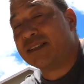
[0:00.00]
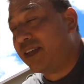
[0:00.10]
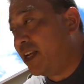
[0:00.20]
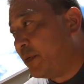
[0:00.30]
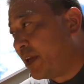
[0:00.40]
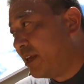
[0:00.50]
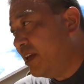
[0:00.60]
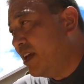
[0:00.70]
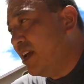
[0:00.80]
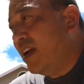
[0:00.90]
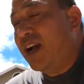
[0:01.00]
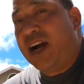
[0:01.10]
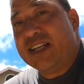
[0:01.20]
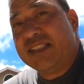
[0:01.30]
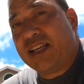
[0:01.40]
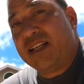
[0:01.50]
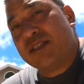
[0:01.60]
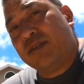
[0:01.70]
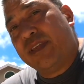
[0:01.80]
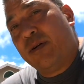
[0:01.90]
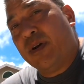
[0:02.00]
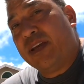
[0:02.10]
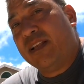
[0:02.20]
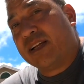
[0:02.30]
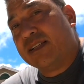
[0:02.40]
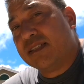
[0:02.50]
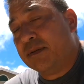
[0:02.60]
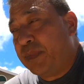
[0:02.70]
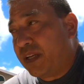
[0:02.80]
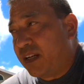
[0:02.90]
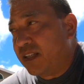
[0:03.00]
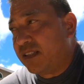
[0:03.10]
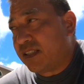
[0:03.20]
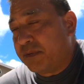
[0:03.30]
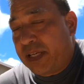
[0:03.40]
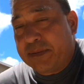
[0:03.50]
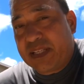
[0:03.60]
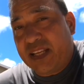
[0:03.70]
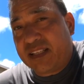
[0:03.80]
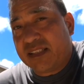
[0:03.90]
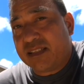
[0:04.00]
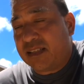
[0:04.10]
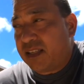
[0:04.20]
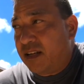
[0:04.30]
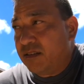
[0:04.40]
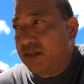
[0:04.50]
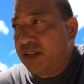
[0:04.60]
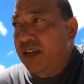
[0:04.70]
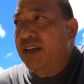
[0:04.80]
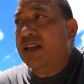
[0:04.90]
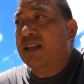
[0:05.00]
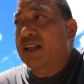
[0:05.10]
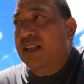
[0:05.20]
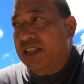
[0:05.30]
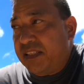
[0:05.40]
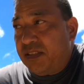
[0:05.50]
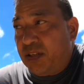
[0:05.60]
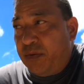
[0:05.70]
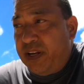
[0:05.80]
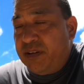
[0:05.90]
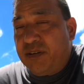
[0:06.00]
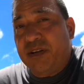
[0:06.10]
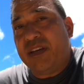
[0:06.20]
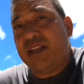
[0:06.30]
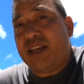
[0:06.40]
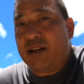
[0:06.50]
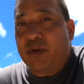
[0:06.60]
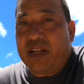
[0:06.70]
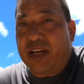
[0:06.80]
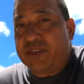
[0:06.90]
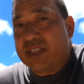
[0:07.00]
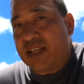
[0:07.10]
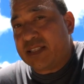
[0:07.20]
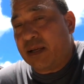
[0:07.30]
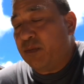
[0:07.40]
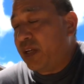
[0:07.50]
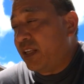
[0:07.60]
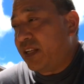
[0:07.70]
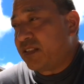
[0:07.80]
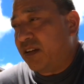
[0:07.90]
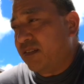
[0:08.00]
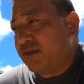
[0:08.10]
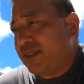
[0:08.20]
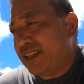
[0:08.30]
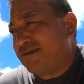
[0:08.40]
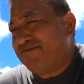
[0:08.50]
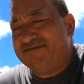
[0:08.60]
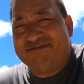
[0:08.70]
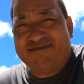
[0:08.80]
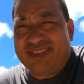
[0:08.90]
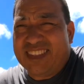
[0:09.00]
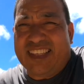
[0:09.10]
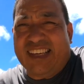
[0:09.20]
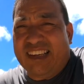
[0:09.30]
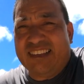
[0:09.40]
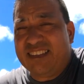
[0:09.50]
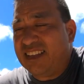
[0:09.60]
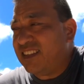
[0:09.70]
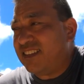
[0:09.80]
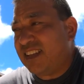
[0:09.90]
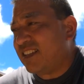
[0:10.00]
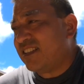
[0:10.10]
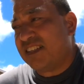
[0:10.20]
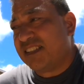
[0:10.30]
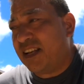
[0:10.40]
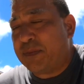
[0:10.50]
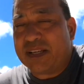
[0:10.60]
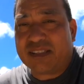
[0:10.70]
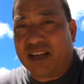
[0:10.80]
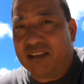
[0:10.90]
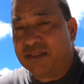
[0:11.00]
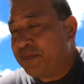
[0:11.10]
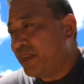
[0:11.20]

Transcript: Anyway, I decided to go that way, like I said, because sometimes I like to sit down, listen to the radio, and I don't want to have the daytime running lights on. That's just not my style.